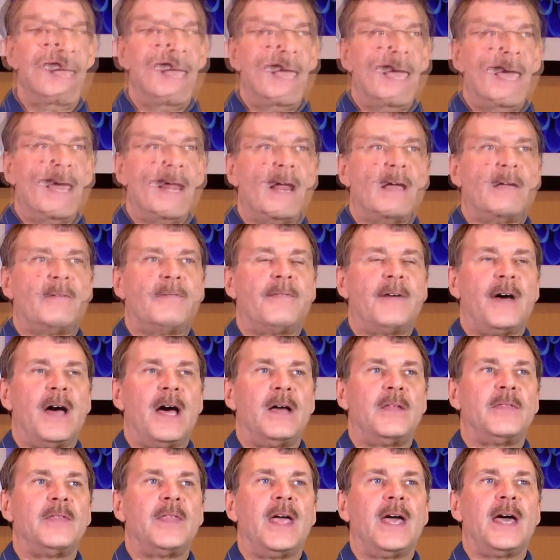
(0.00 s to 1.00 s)
And I
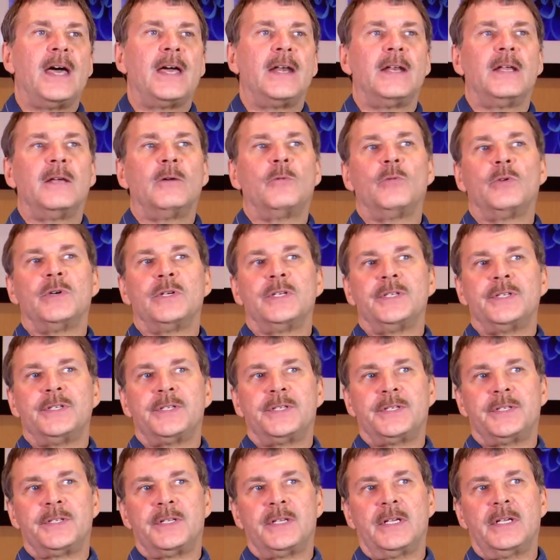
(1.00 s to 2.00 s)
found that it
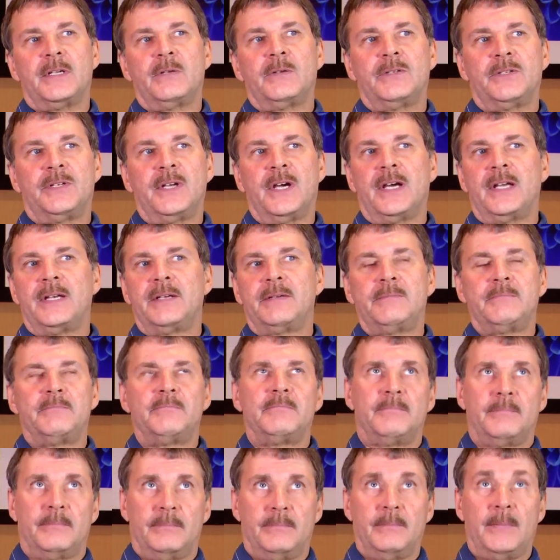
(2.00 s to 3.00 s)
was
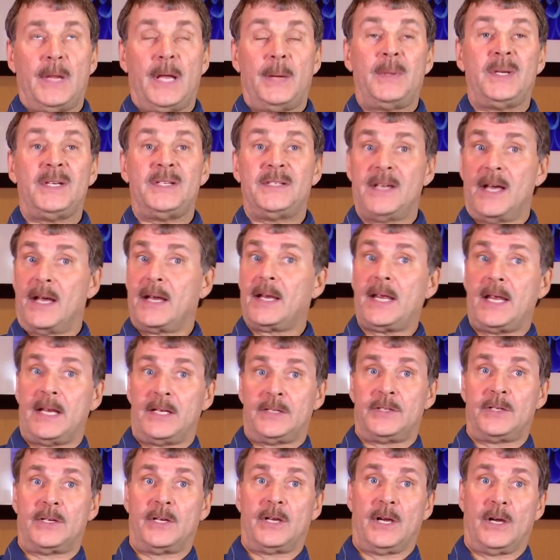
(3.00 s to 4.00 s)
done maybe
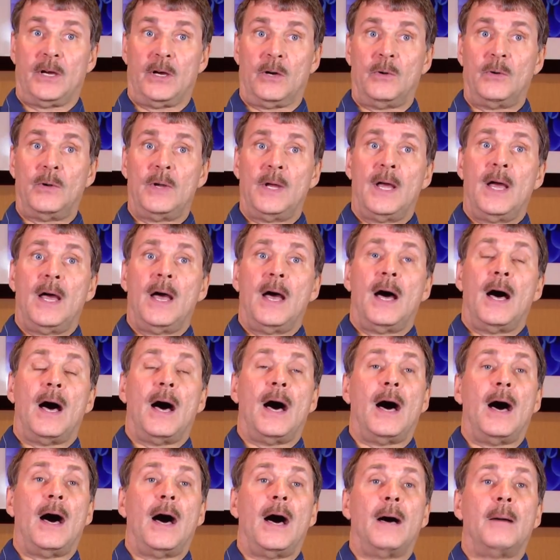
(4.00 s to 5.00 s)
decades ago,
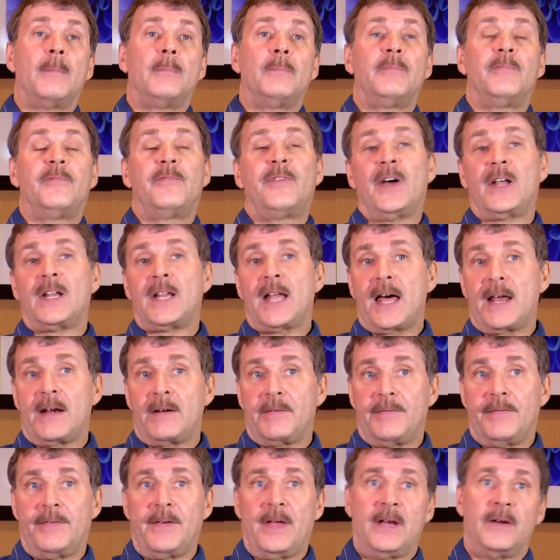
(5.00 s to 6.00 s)
fell out
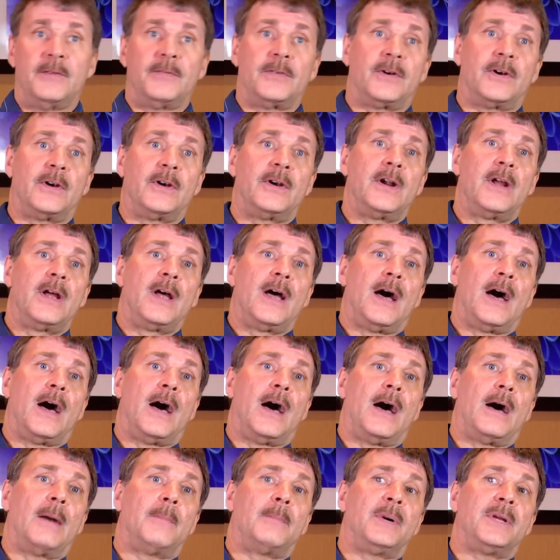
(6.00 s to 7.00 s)
of favor,
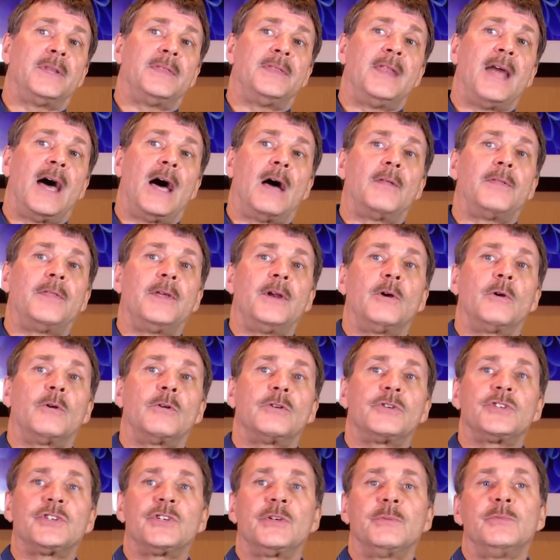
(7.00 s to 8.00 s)
but now there
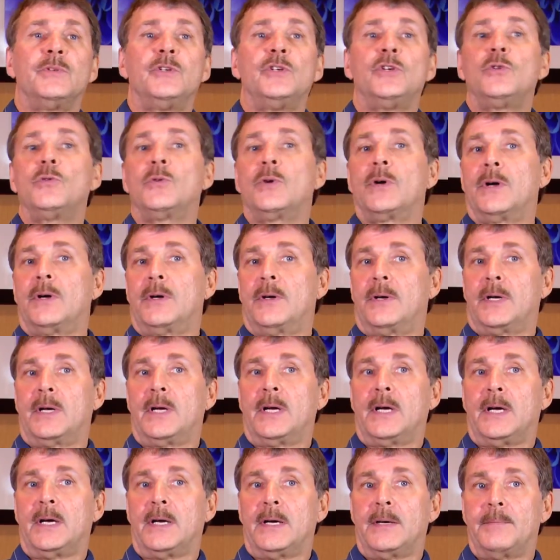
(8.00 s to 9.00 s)
were some
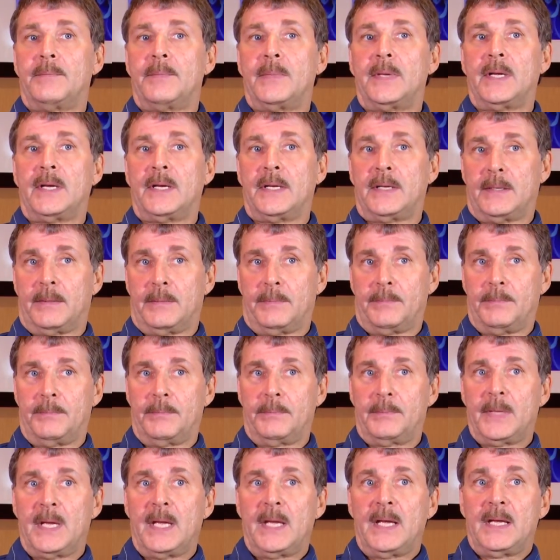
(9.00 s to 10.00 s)
newer
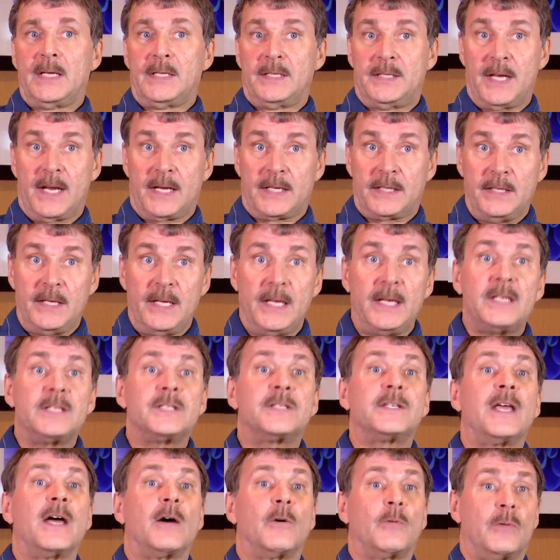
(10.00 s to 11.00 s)

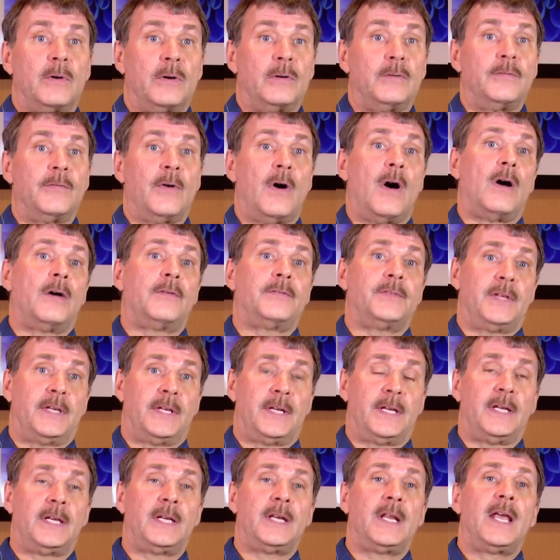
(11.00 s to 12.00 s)
techniques that were involved in
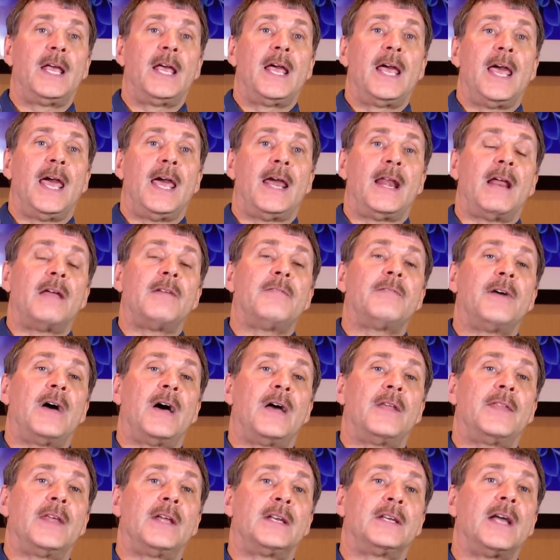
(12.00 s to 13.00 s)
it, and I
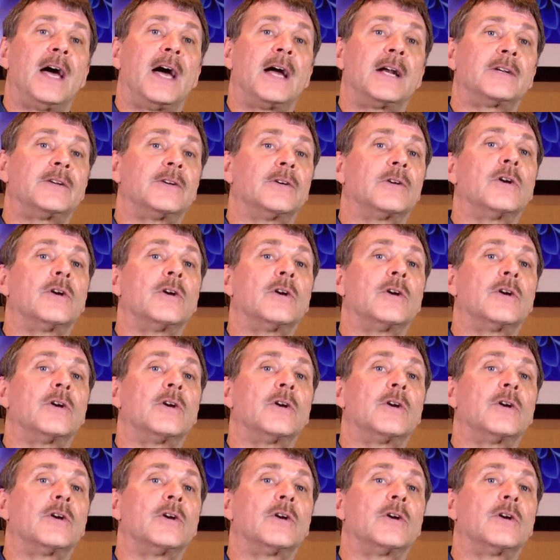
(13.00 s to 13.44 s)
found that Dr.